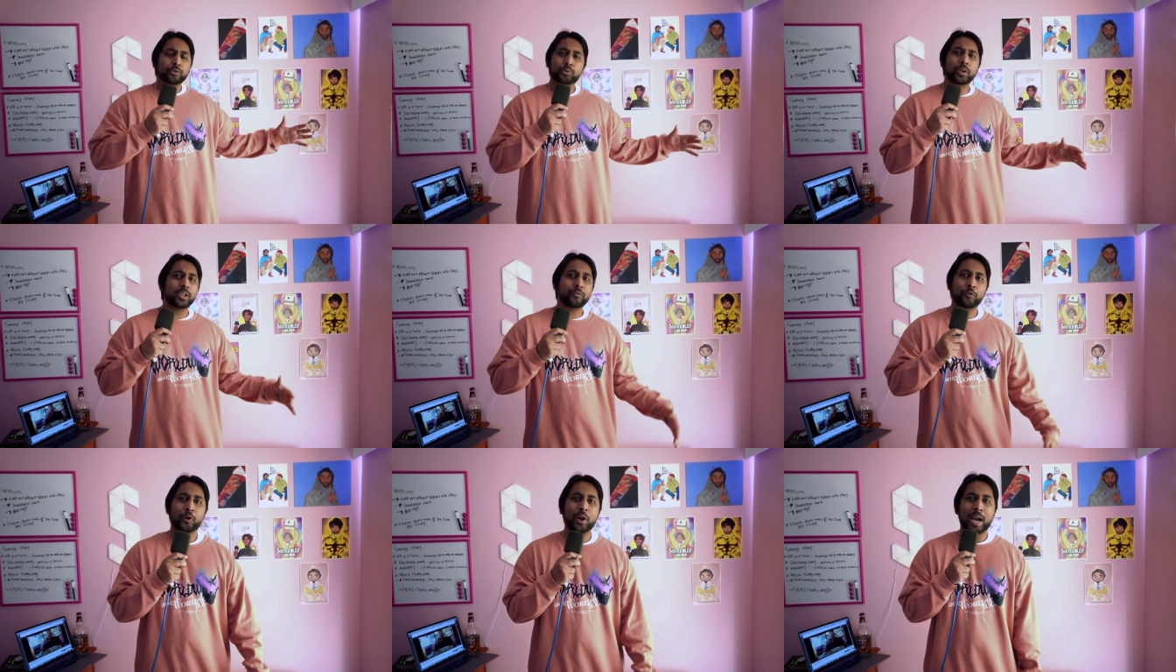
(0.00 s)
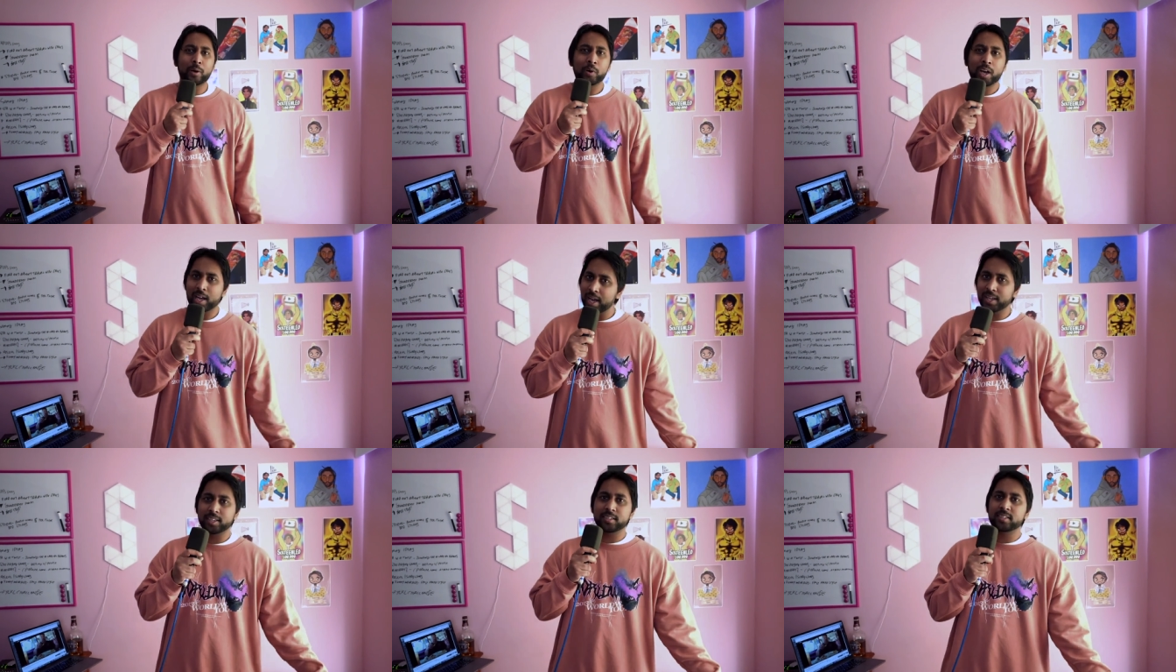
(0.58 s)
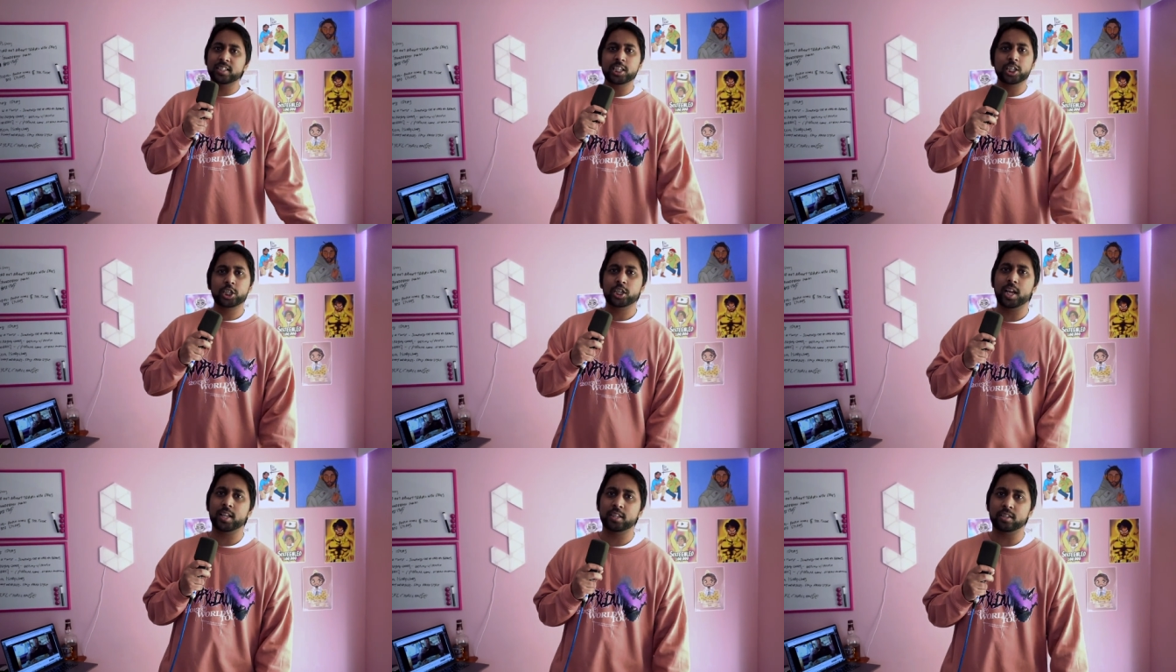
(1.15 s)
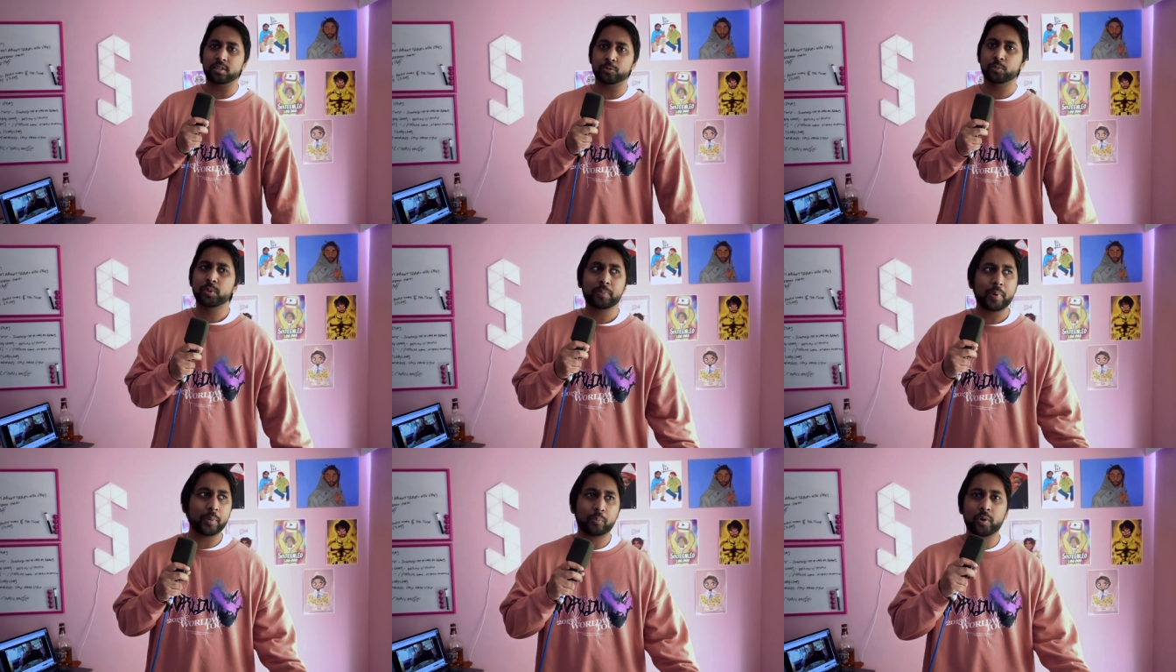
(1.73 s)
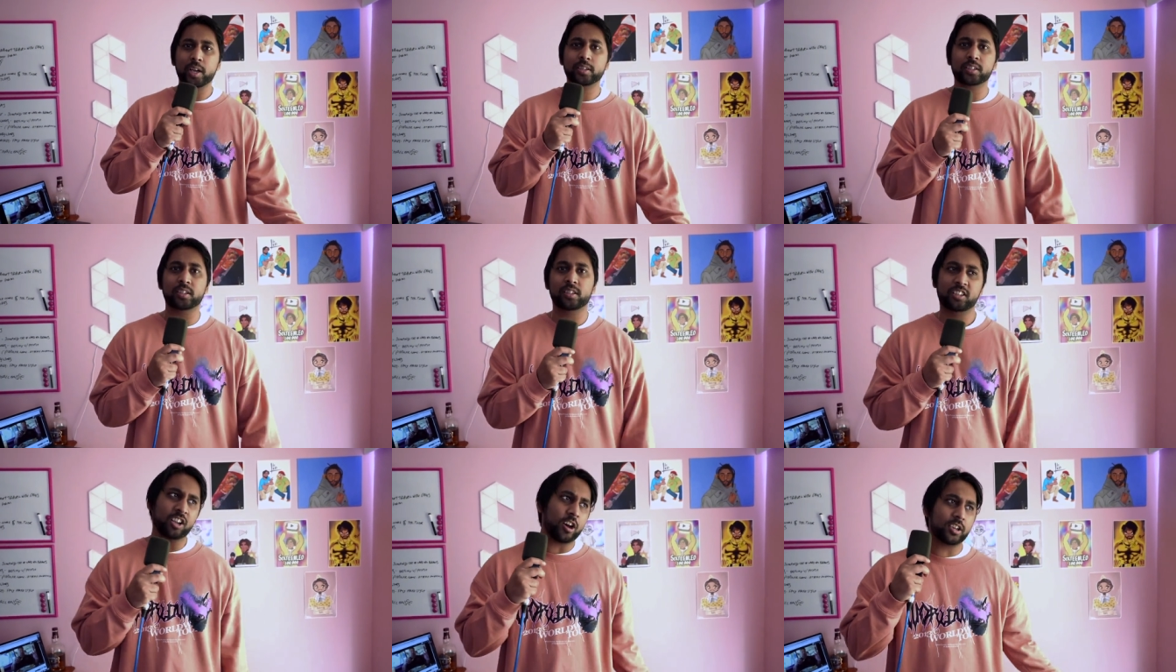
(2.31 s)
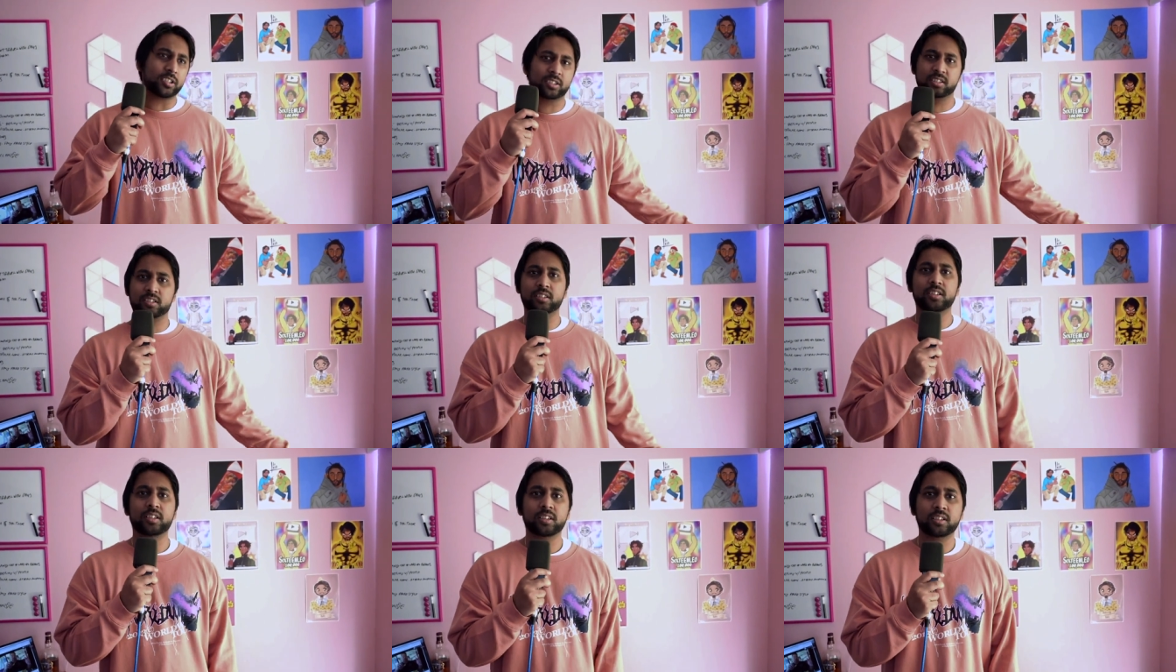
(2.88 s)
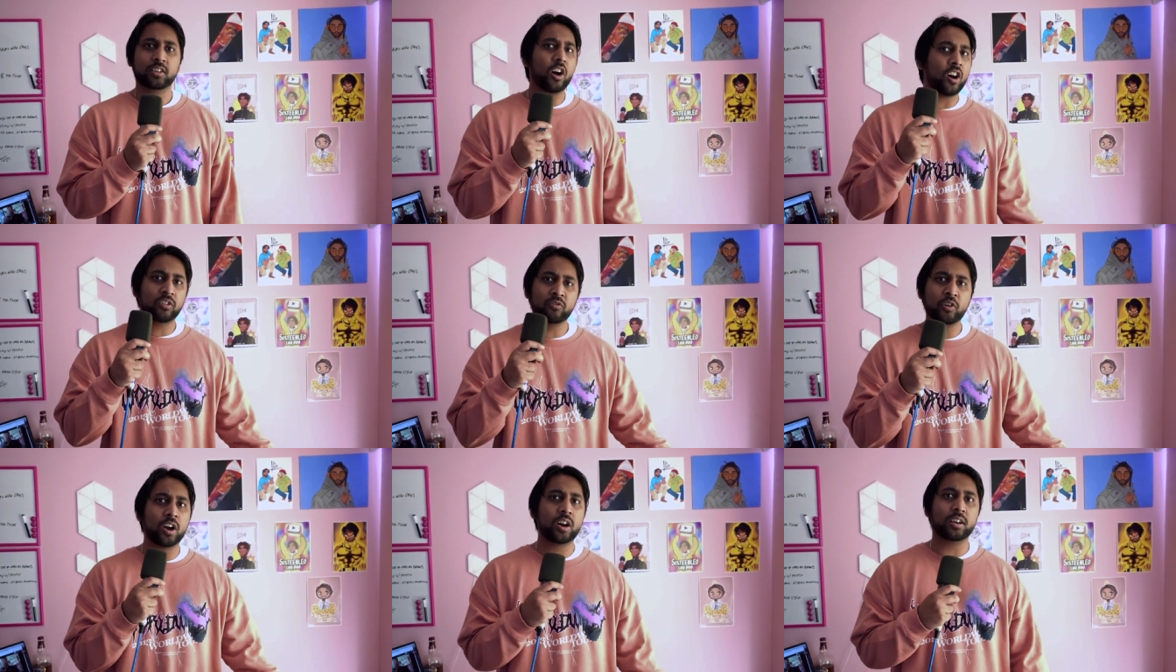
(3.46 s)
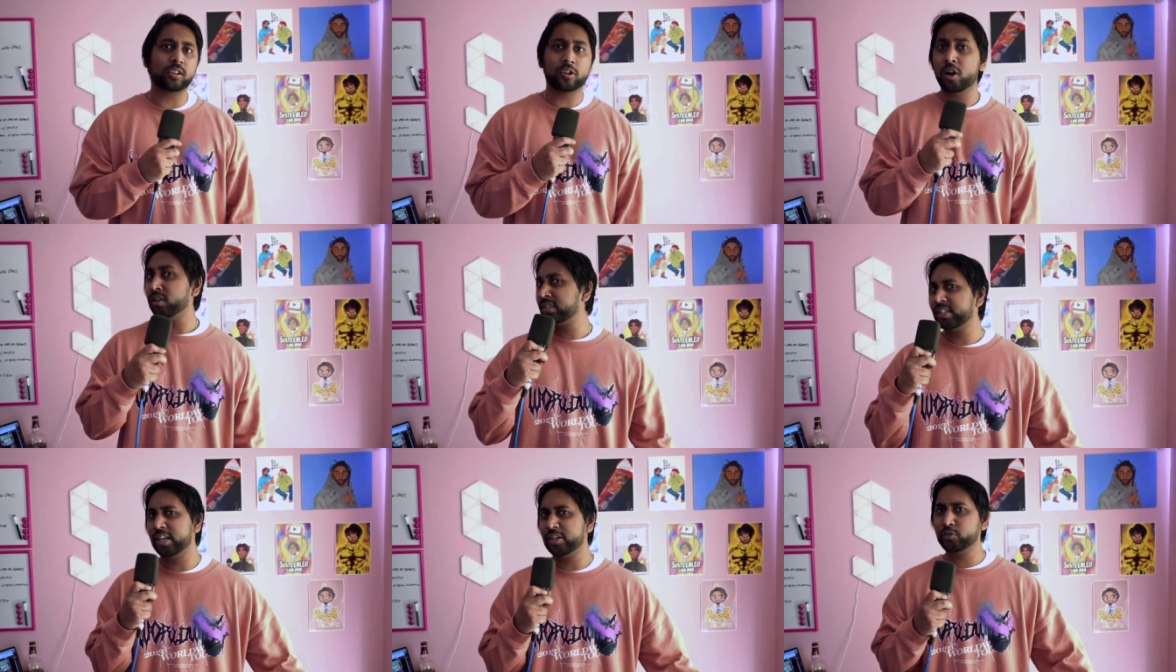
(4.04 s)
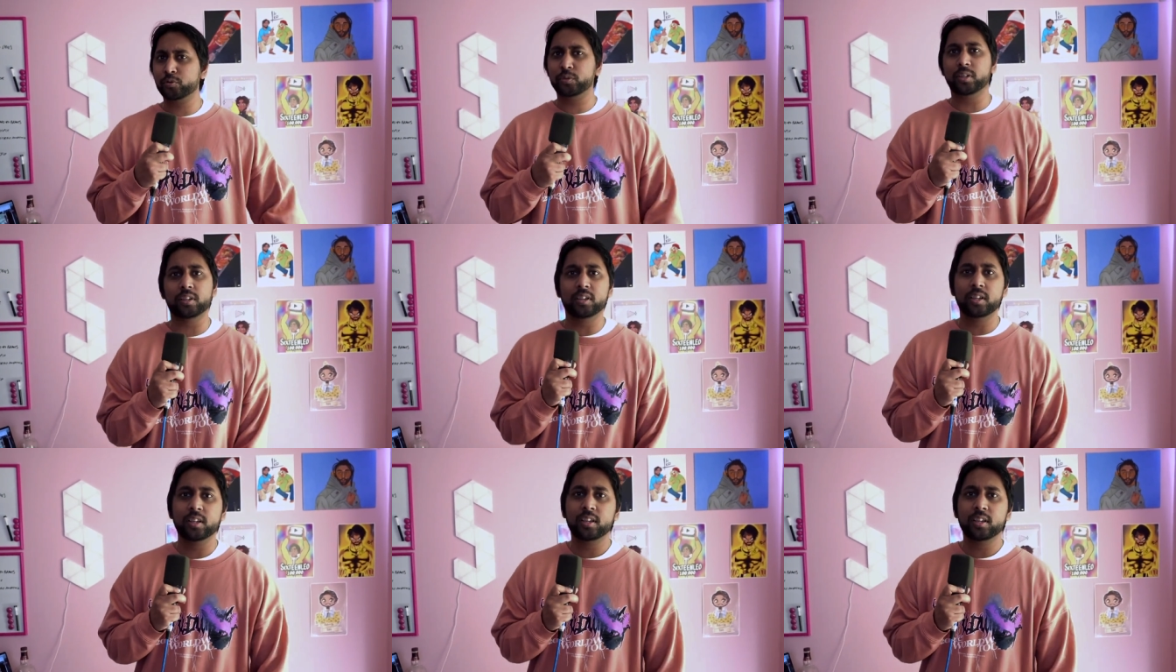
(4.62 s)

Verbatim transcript: twenty-four hour hide and seek challenge with my brother, lost, gone wrong, gone sexual,